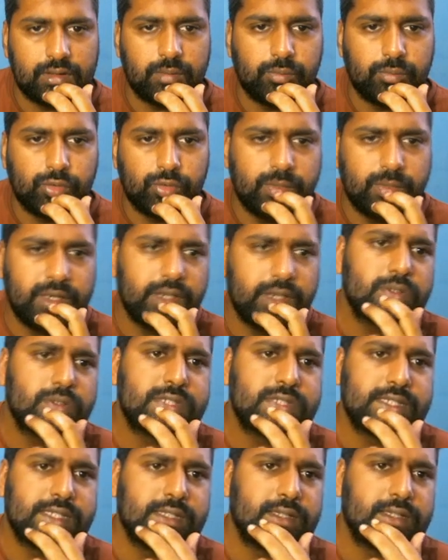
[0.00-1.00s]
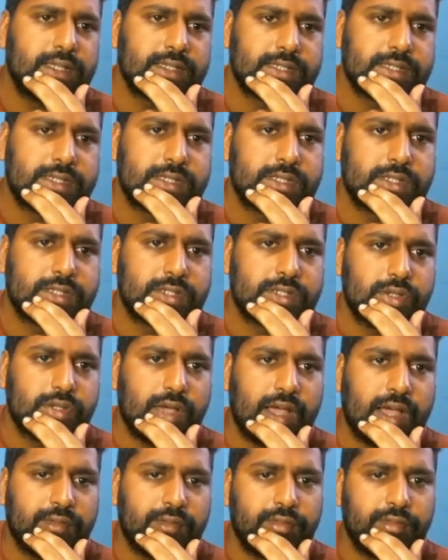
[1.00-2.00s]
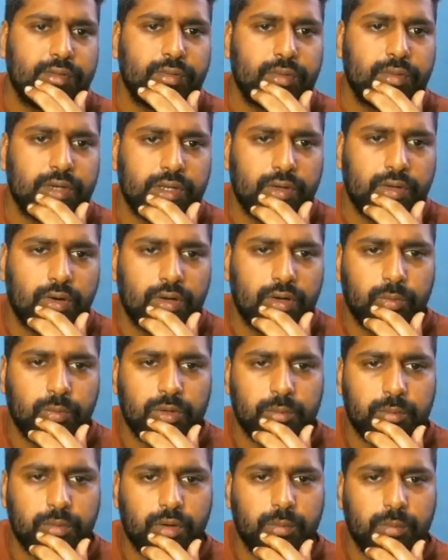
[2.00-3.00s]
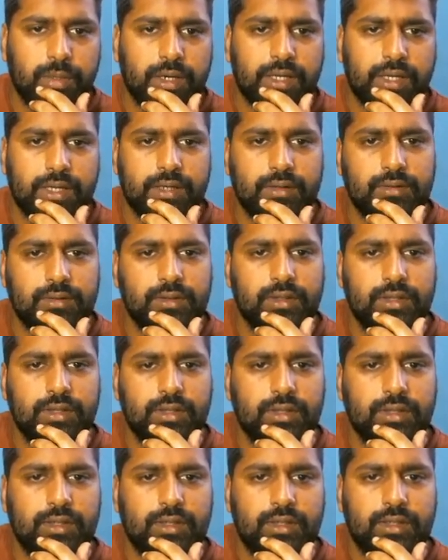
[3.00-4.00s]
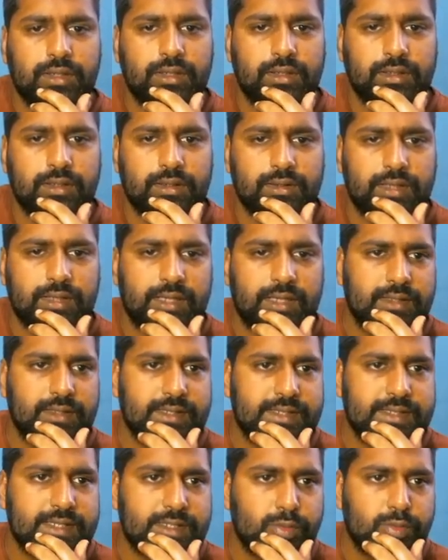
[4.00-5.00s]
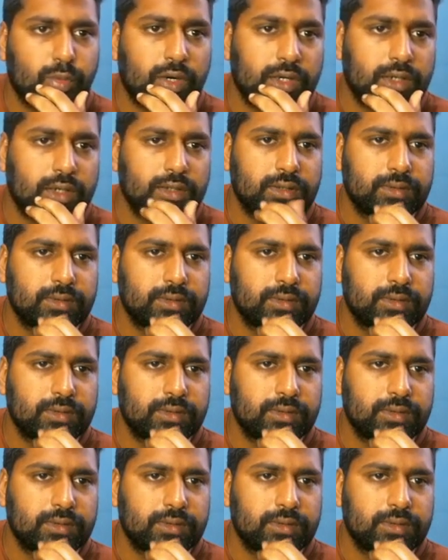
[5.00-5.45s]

moment you see this, you have to recall one property, that this is what?